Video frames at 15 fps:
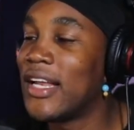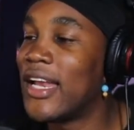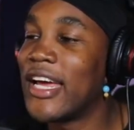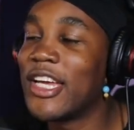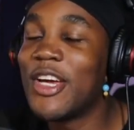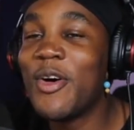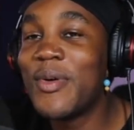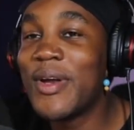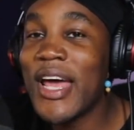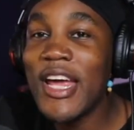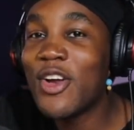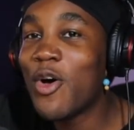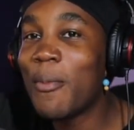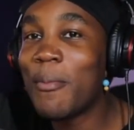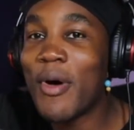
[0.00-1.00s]
Like, yo, they
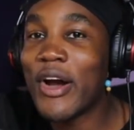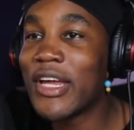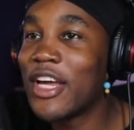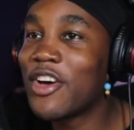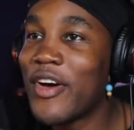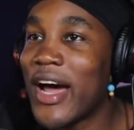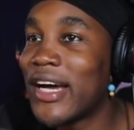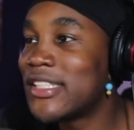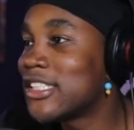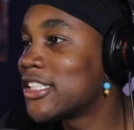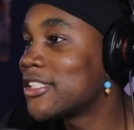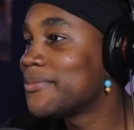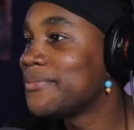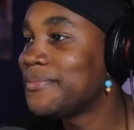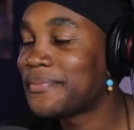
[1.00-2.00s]
ain't no market crash.